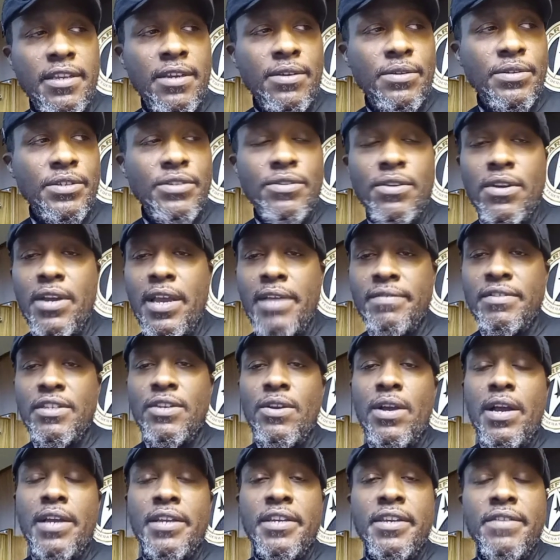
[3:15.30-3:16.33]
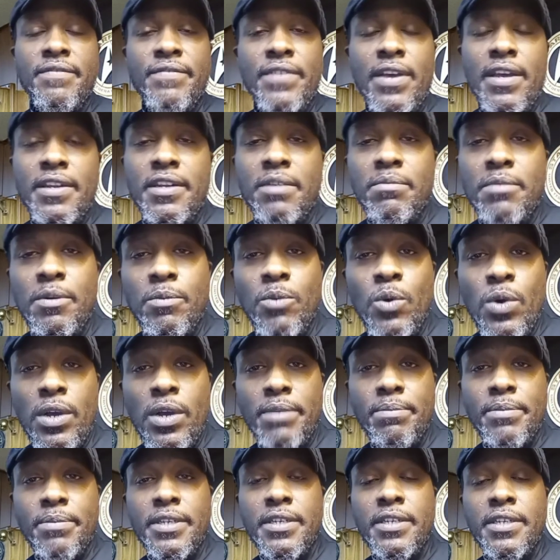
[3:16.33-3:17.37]
you're gonna have to go out here and find number
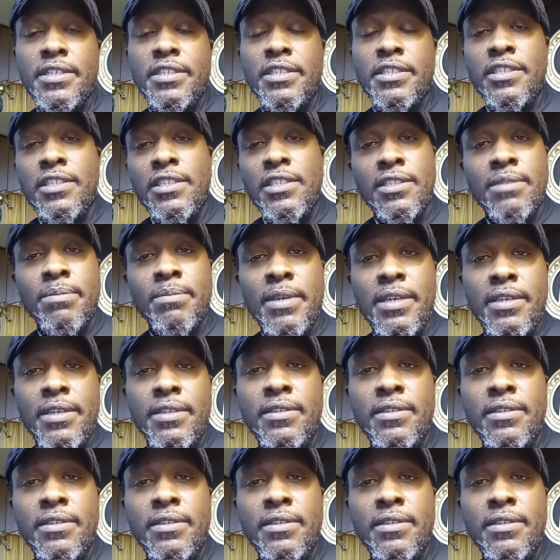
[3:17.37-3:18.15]
one because she's